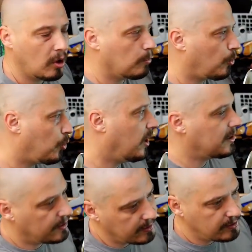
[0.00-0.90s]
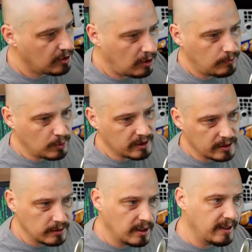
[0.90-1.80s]
are proprietary
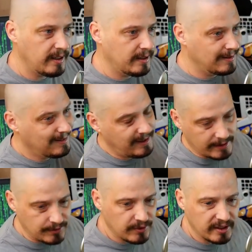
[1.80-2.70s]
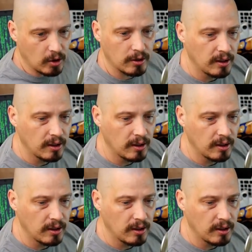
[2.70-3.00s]
software, and yes, they are.